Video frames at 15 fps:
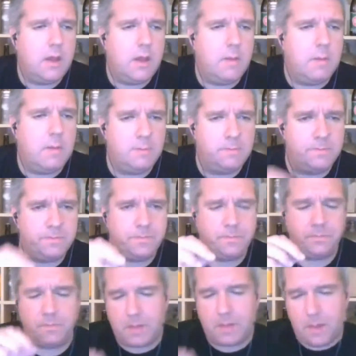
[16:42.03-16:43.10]
um,
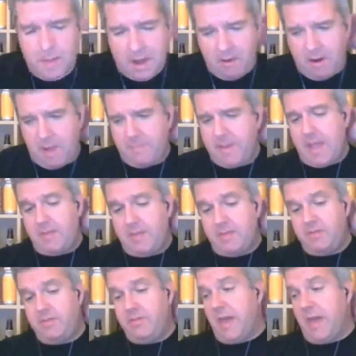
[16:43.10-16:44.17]
better IPA
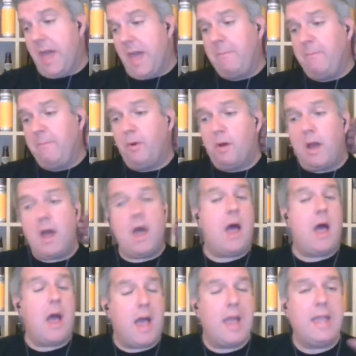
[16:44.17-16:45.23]
than that, but
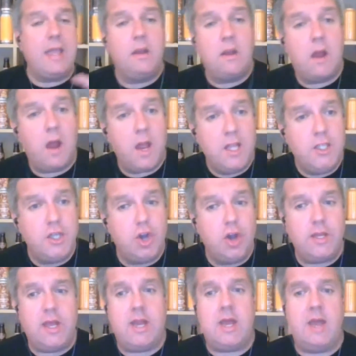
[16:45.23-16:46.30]
I
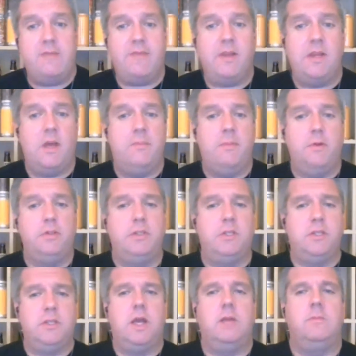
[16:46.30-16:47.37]
enjoyed it and I've had it a
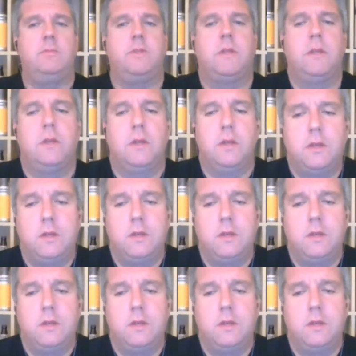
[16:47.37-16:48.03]
bunch of times.